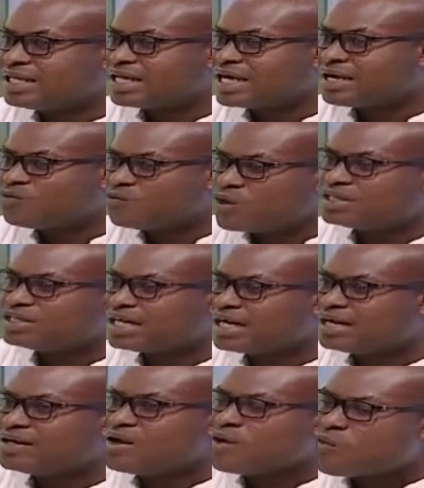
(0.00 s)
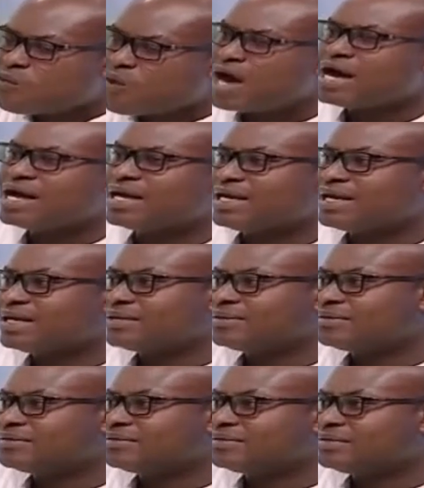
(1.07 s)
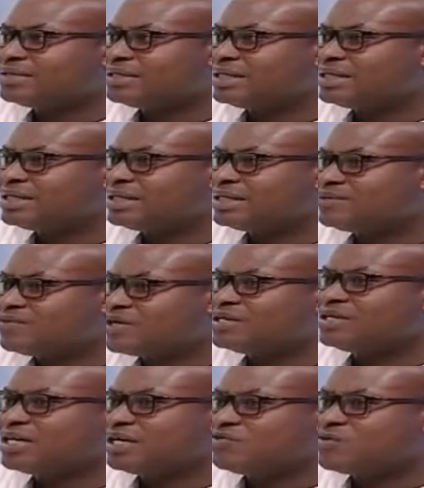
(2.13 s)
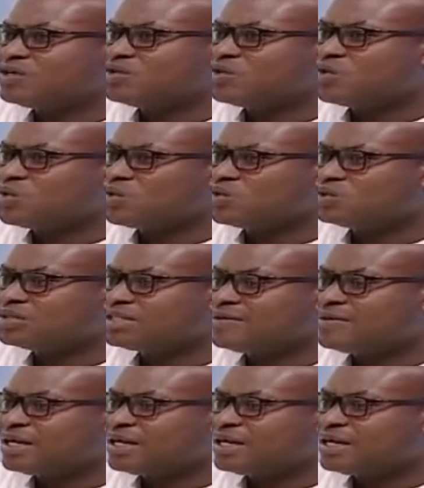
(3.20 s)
I wonder why uh, uh, Radio Gold,